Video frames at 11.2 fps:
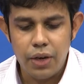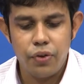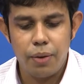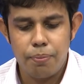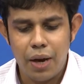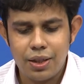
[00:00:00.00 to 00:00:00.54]

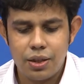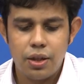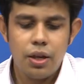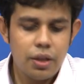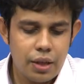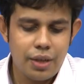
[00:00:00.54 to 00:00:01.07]
free path,
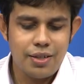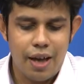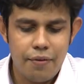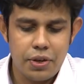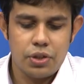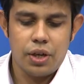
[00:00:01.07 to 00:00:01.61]
that is
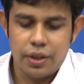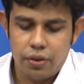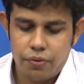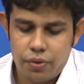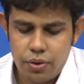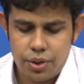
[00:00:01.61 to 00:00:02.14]
average length,
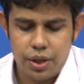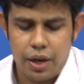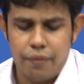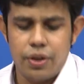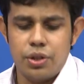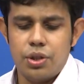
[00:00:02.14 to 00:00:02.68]
of course
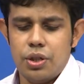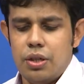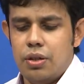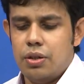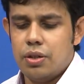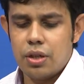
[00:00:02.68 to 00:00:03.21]
average
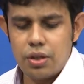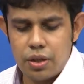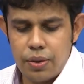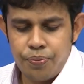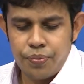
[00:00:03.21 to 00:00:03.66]
distance,